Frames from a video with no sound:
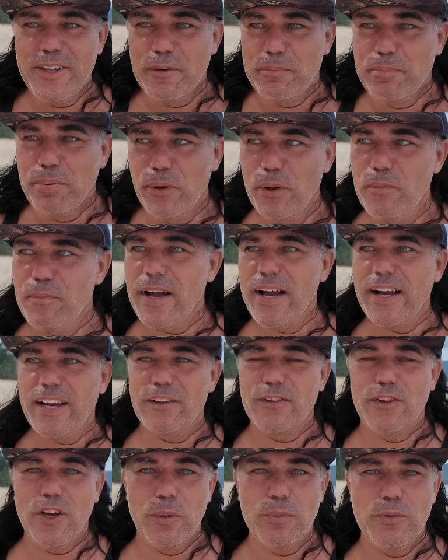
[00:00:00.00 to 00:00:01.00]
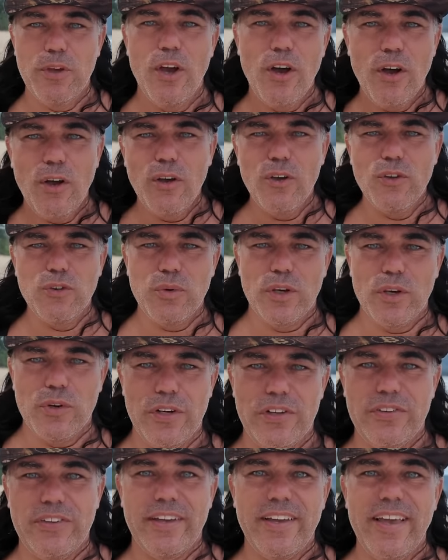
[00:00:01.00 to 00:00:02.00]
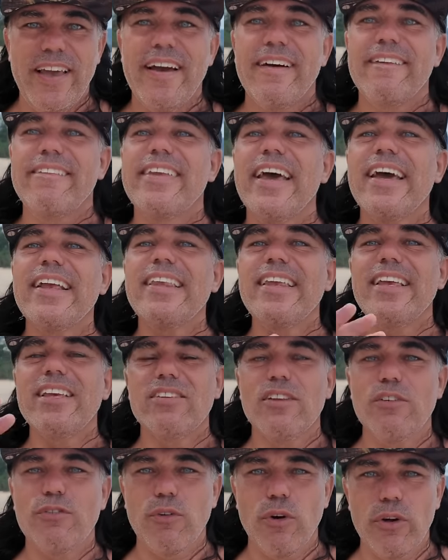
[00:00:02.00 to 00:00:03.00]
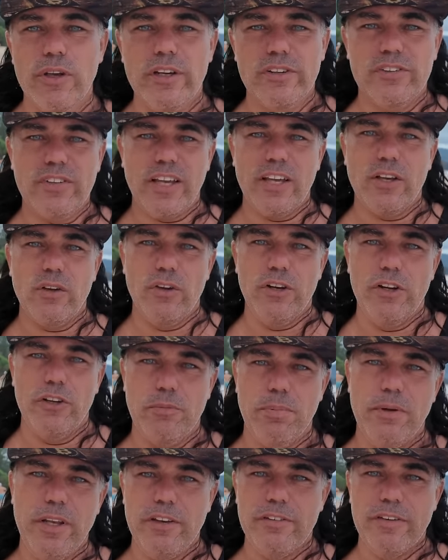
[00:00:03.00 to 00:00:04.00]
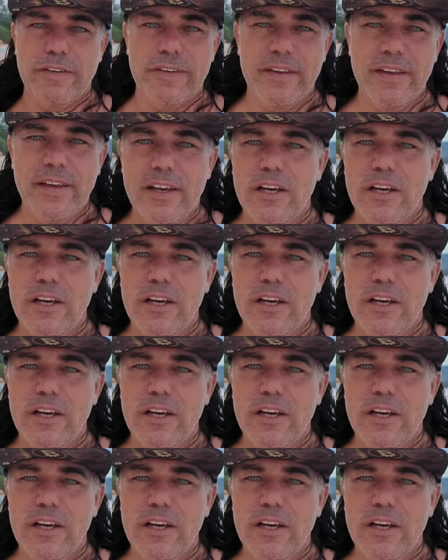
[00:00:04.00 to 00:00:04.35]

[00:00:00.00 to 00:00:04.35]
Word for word: the bull market tops also increasing. That is the four-year cycle you need to believe in.